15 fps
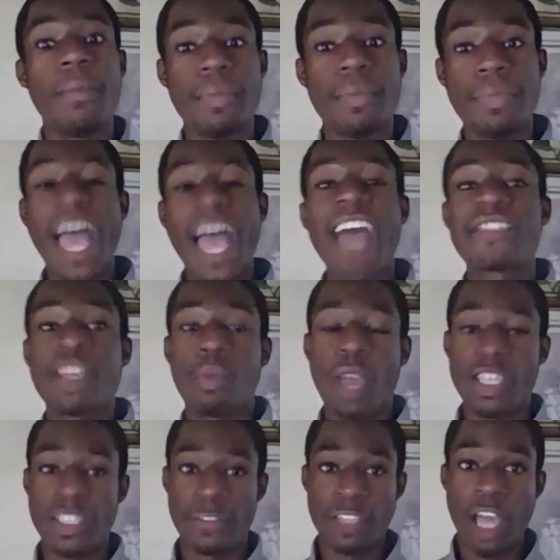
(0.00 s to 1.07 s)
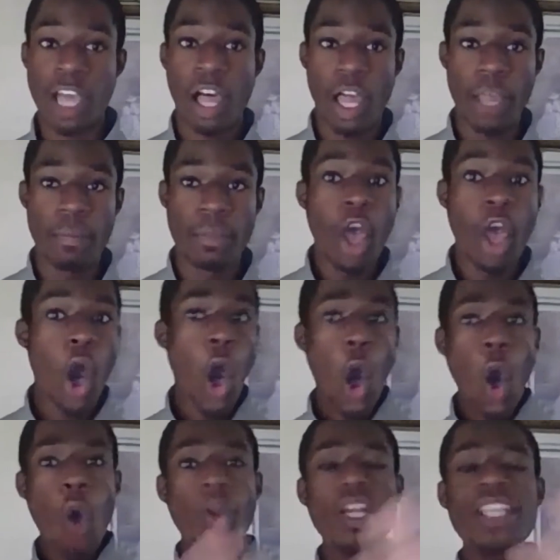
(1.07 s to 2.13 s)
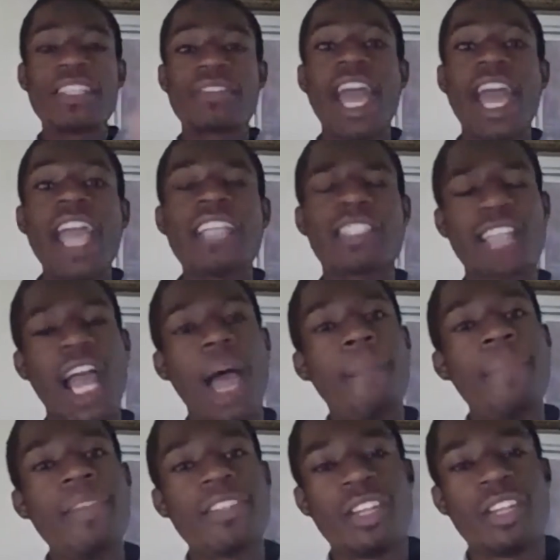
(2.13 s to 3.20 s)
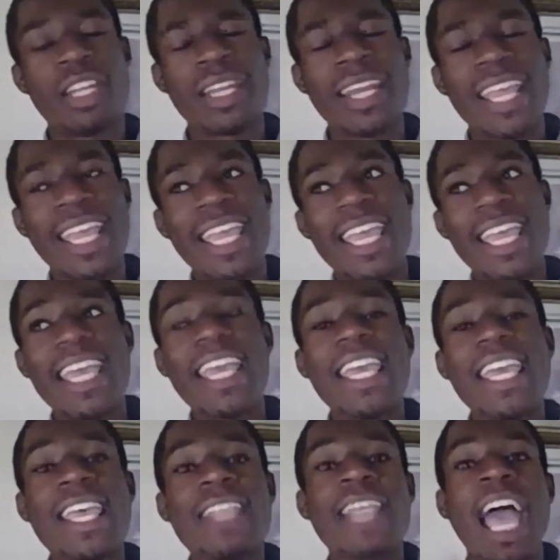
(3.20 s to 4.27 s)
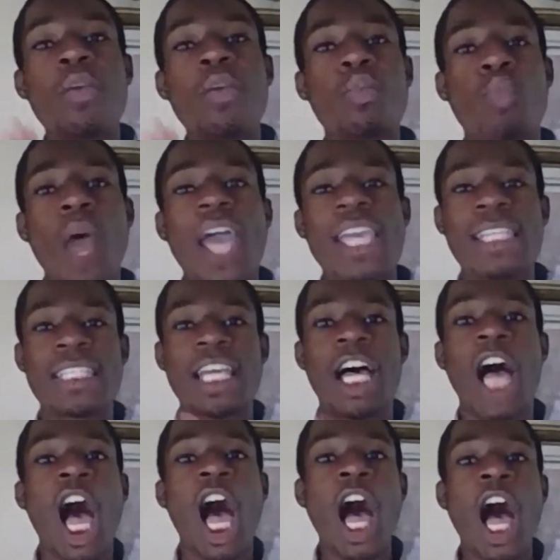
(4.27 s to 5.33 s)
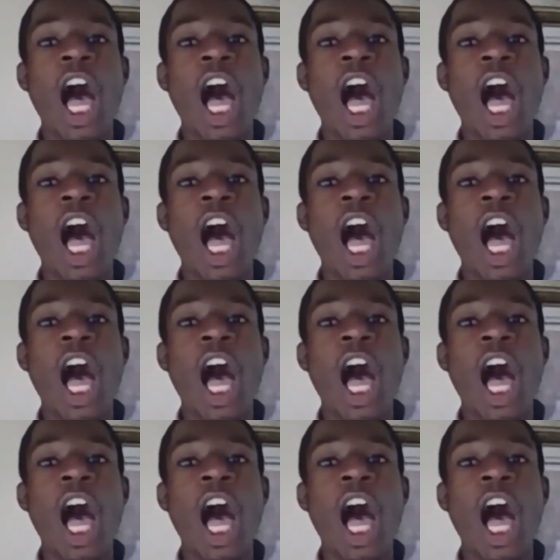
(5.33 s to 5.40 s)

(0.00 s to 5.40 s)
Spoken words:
That's a waste of time. All of these things that I'm mentioning, it is a waste of